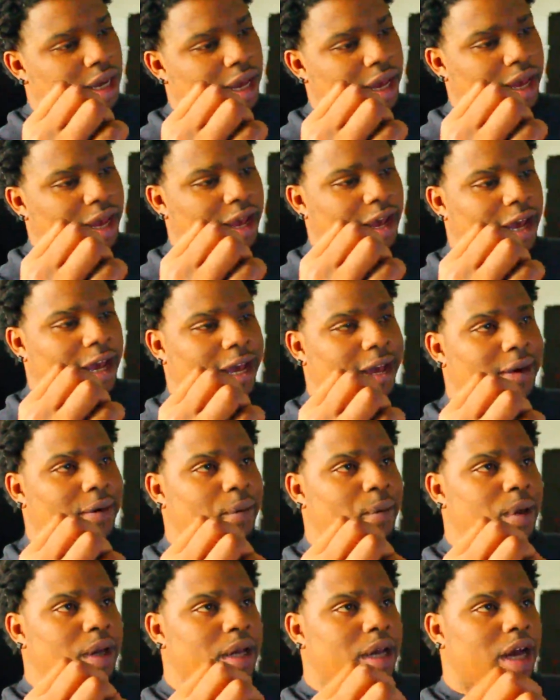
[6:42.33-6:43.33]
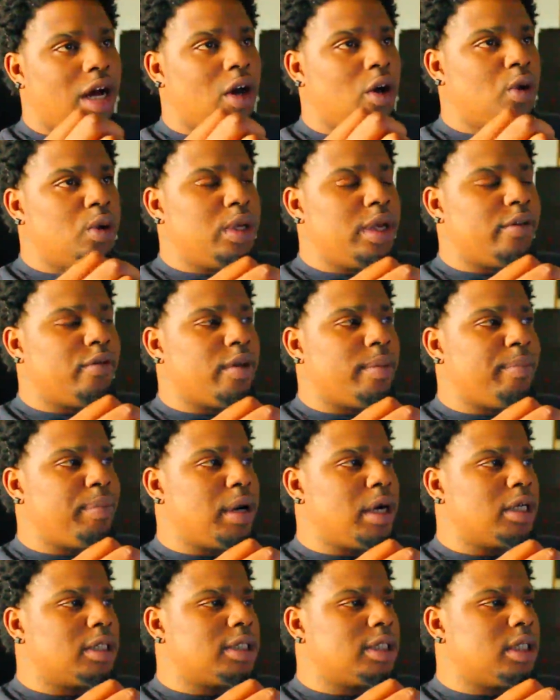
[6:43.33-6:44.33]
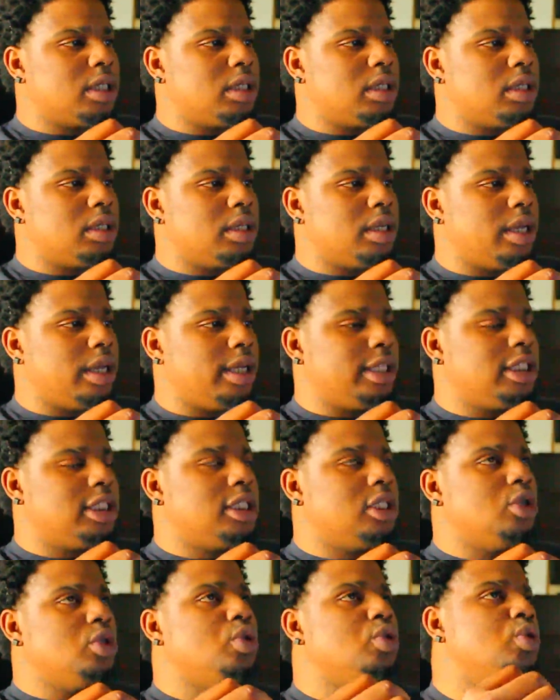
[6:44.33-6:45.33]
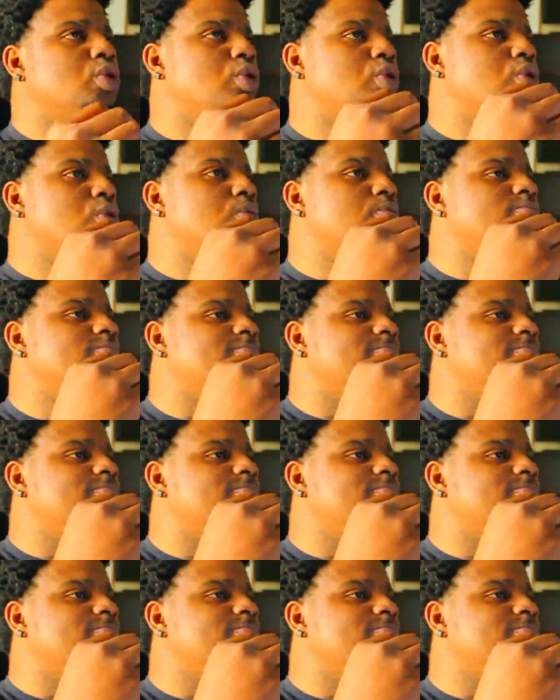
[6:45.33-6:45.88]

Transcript: and we a whole different person into